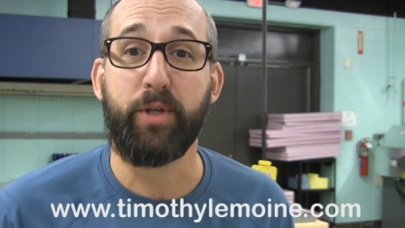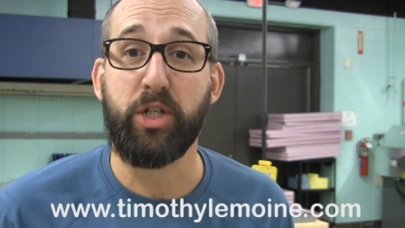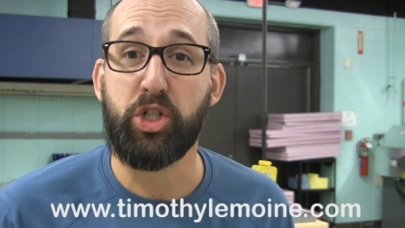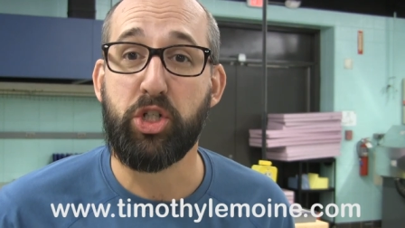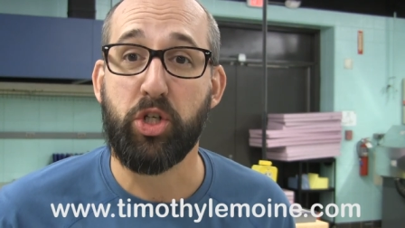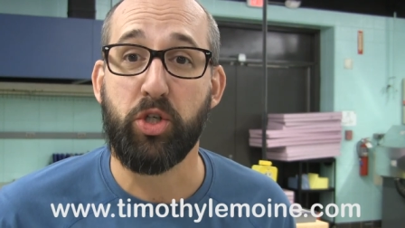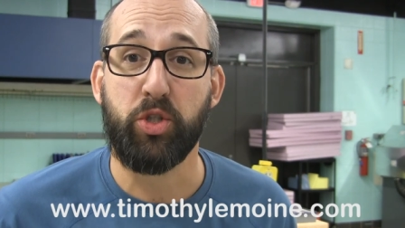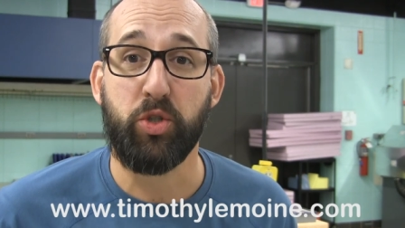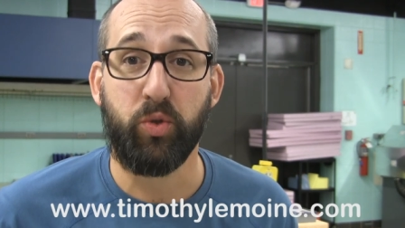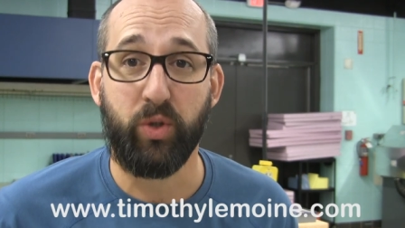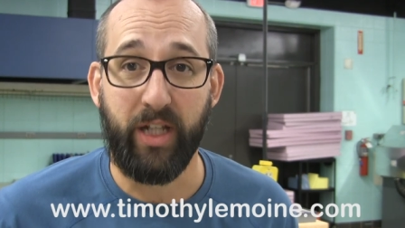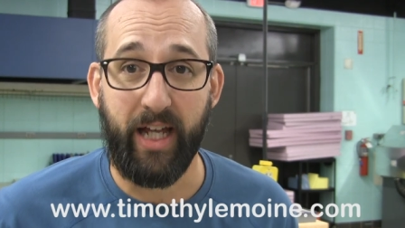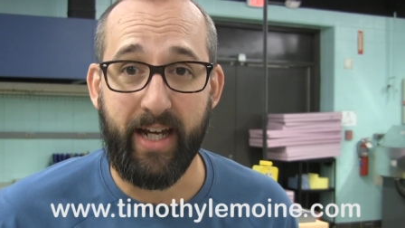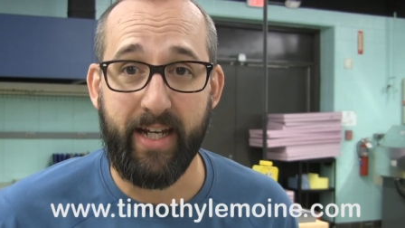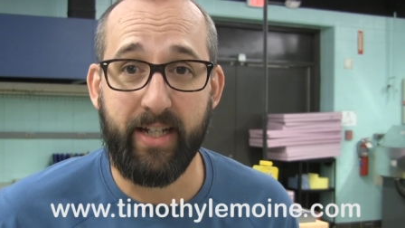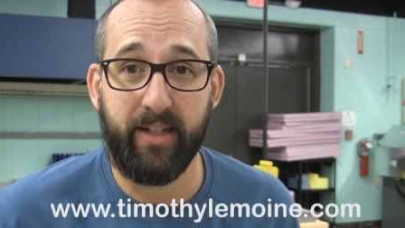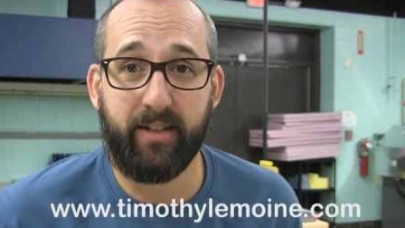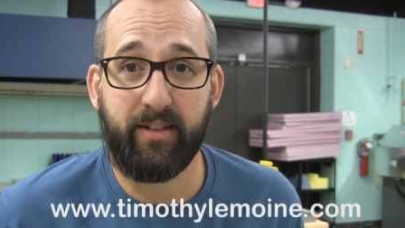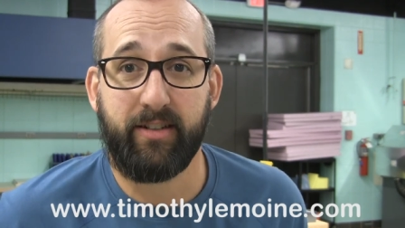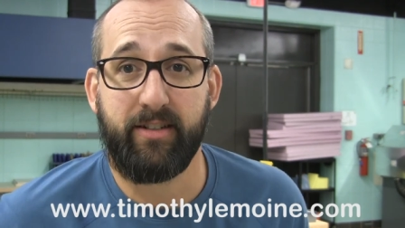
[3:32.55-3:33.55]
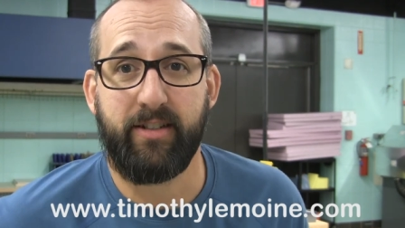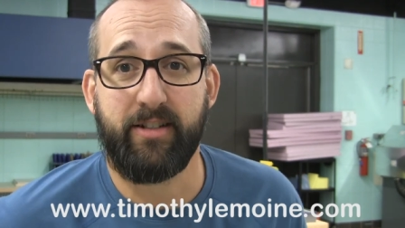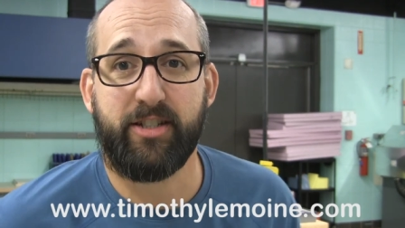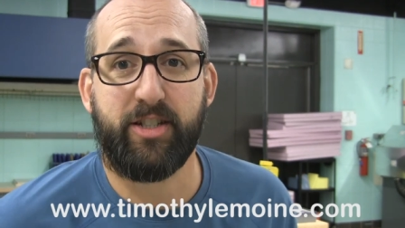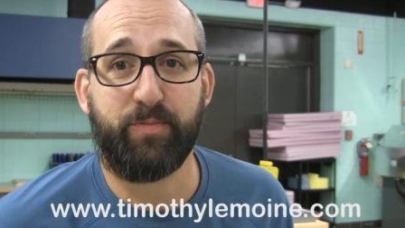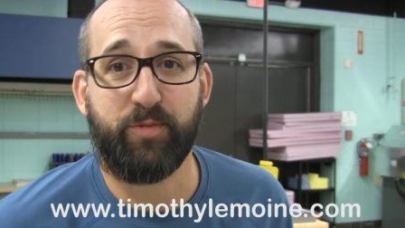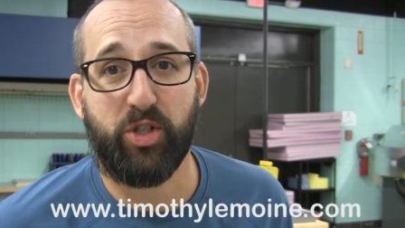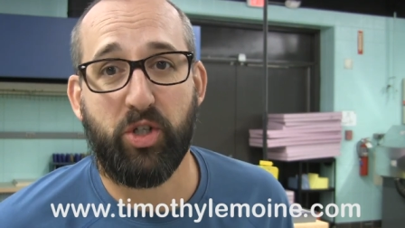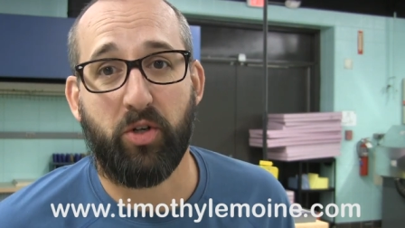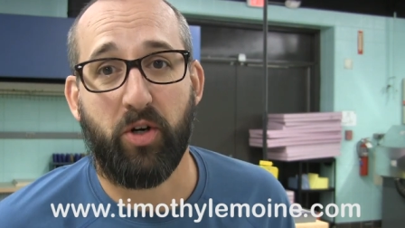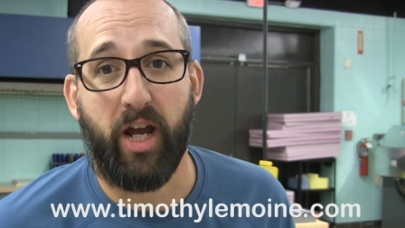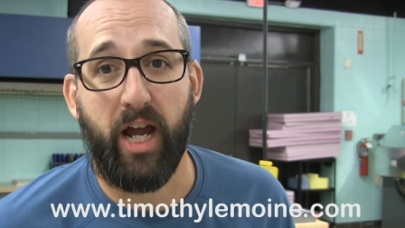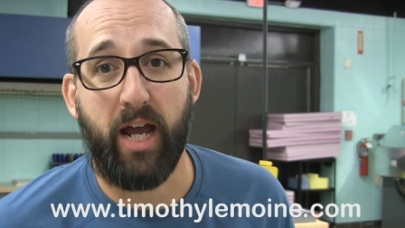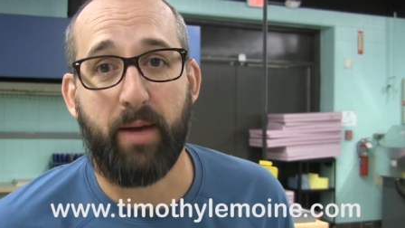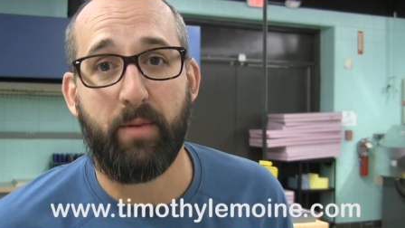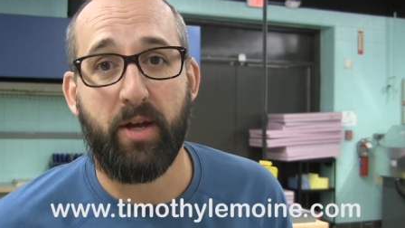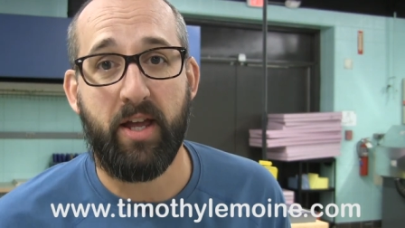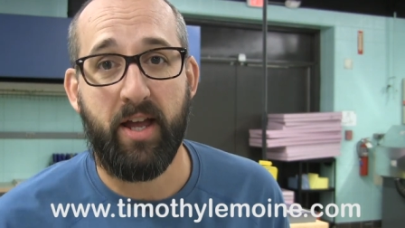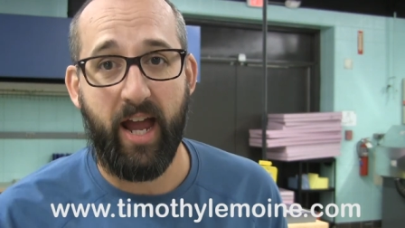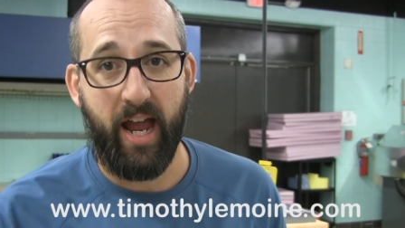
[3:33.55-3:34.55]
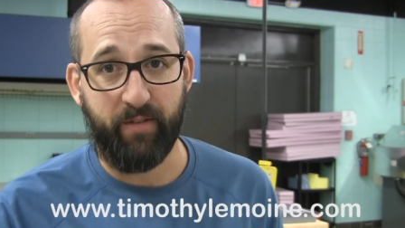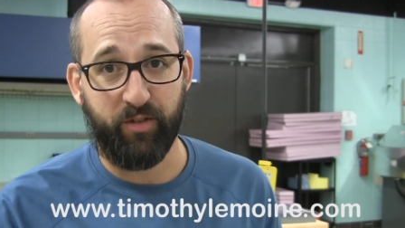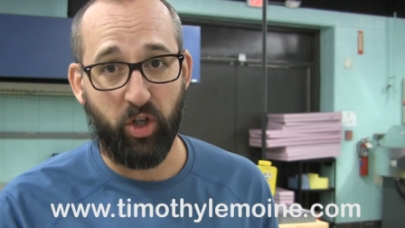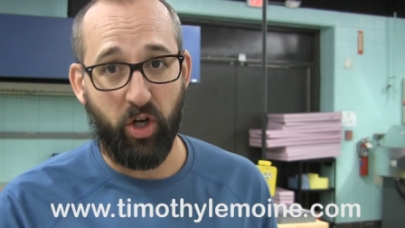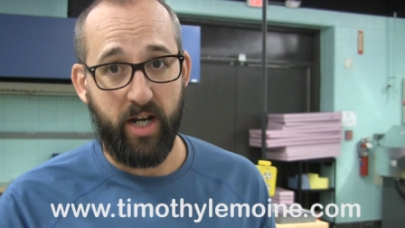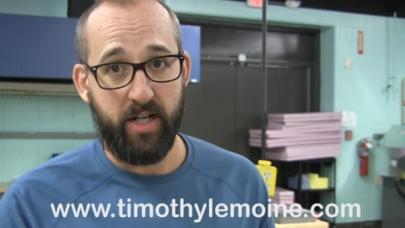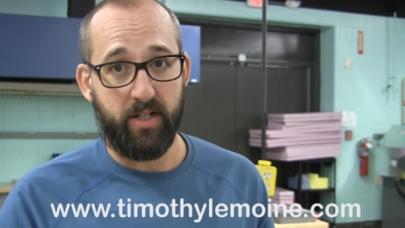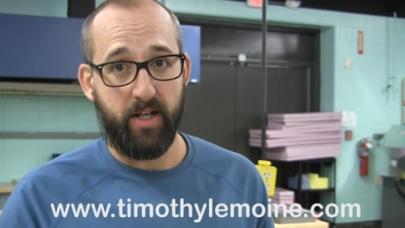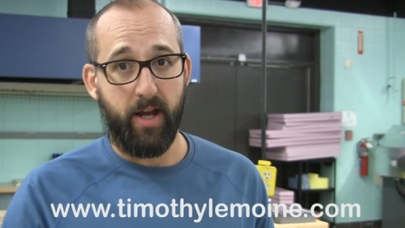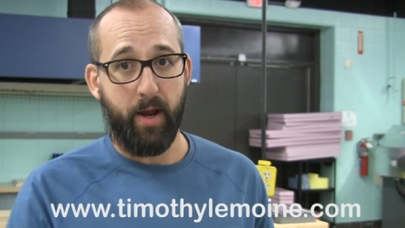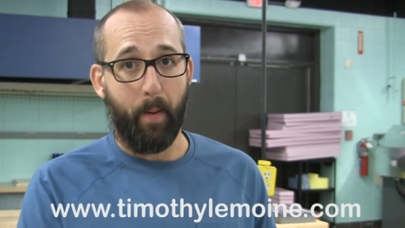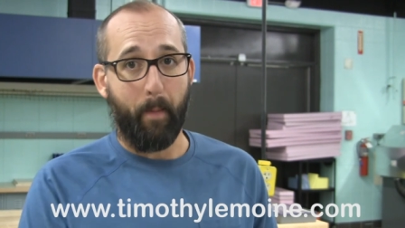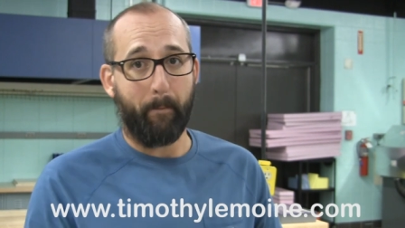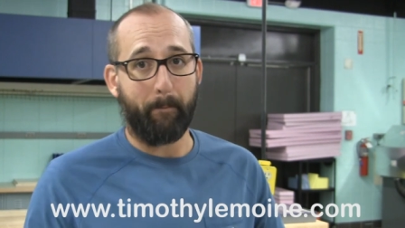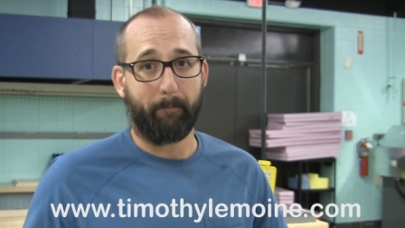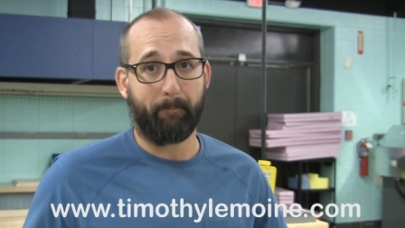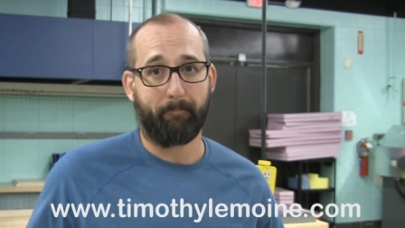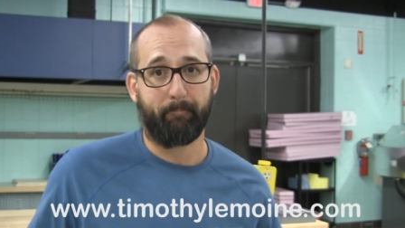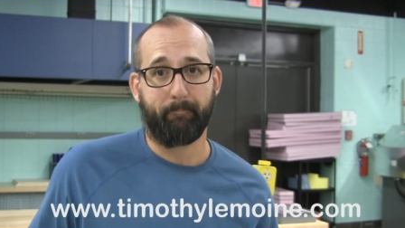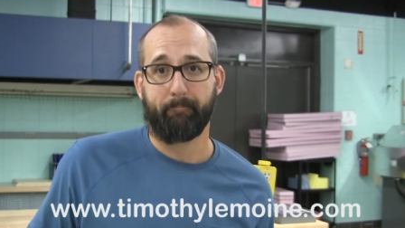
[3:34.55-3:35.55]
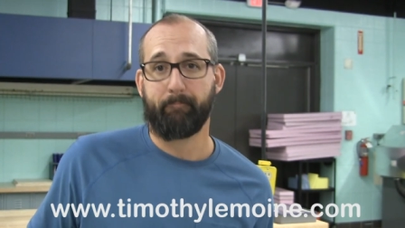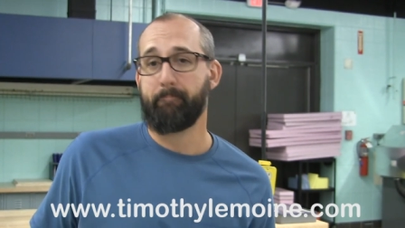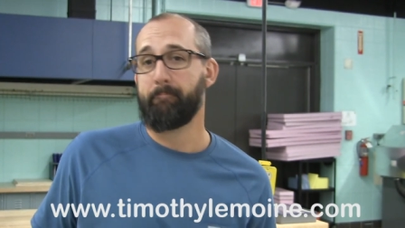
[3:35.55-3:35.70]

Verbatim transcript: be sure you like and subscribe. Have a great day.